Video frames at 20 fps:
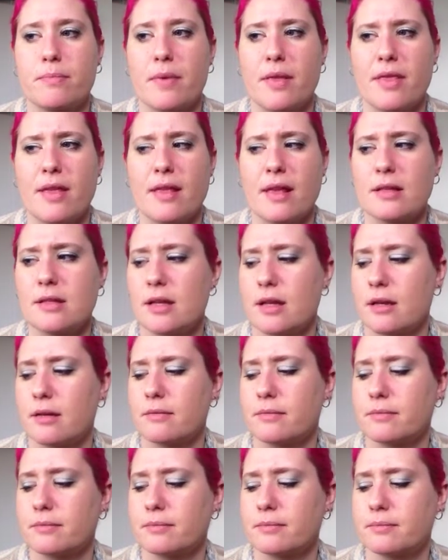That's it.
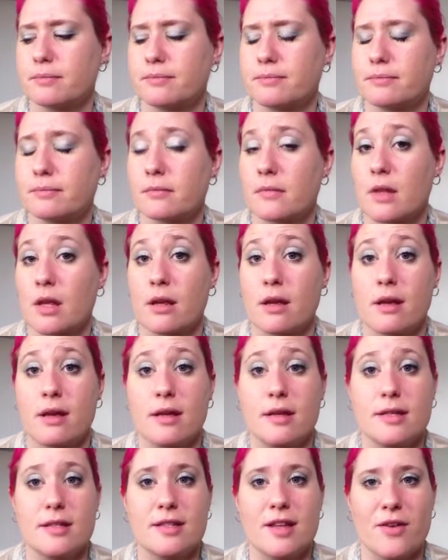
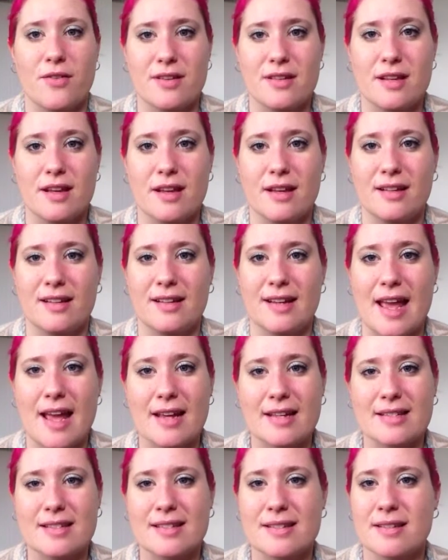So until
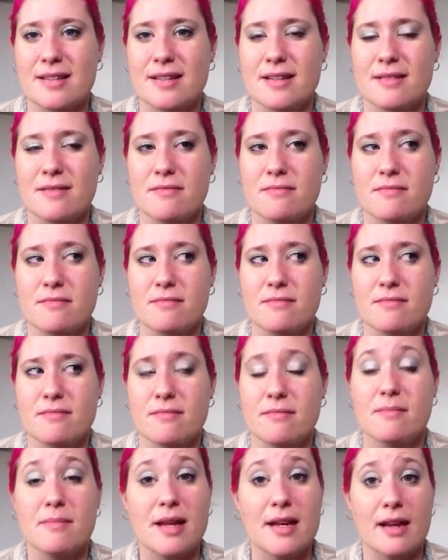next
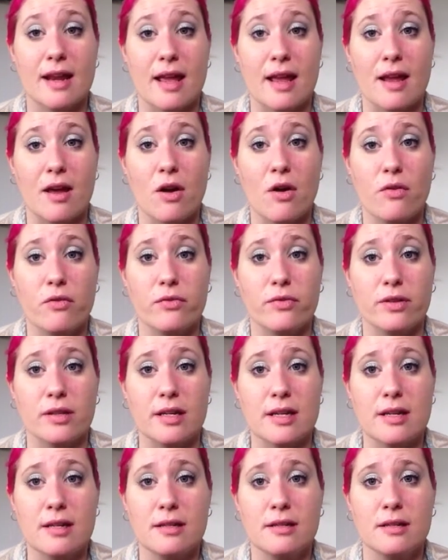Monday,
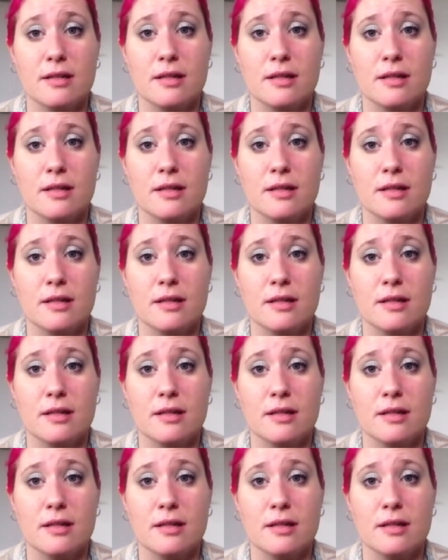hopefully,